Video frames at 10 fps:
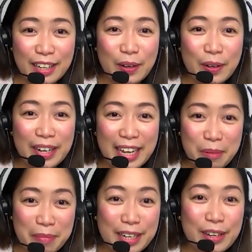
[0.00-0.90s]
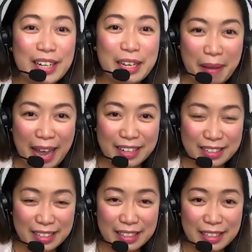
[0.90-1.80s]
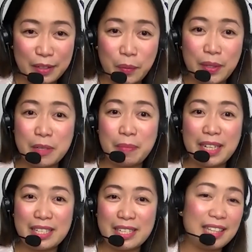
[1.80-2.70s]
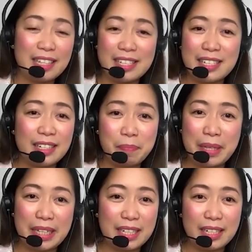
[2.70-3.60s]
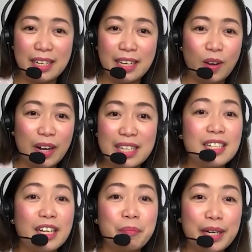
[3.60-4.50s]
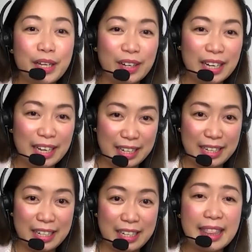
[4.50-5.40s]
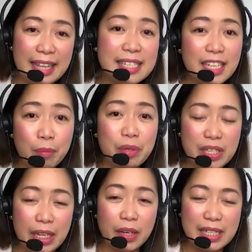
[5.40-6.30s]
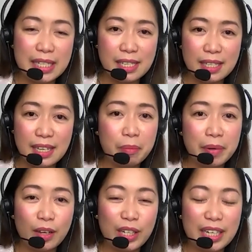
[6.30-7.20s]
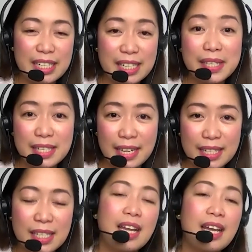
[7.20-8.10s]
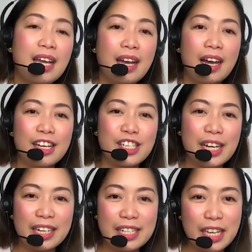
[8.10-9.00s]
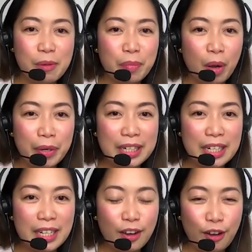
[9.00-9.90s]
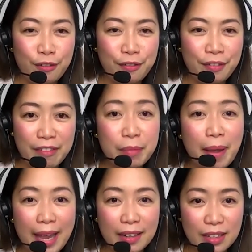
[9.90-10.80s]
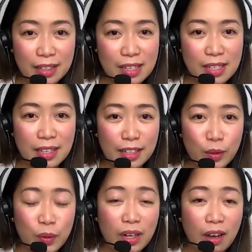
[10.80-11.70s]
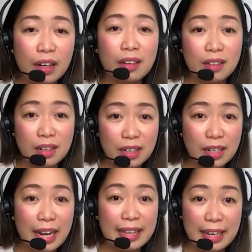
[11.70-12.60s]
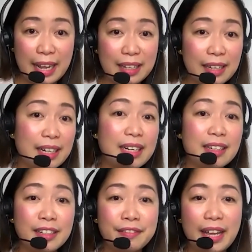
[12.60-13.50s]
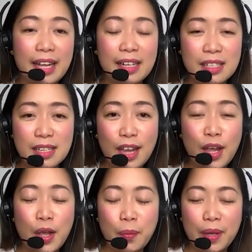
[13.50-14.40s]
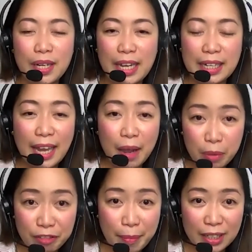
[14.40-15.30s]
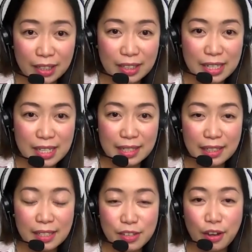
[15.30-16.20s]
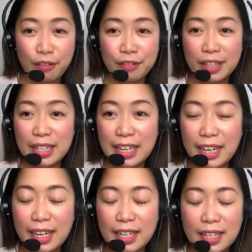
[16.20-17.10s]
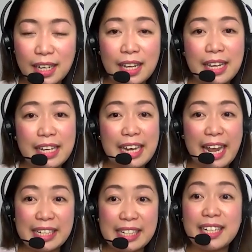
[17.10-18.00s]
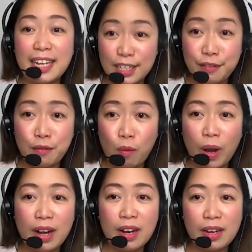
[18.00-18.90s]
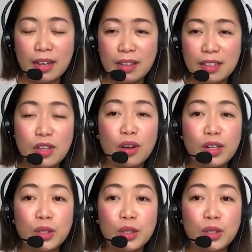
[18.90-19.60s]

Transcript: or aperiodic pattern, which means it doesn't repeat or it's not periodic. And this type of sequences, the aperiodic sequences, share the same property of having patterns that do not occur at regular intervals with a type of matter recently discovered in 1984, the so-called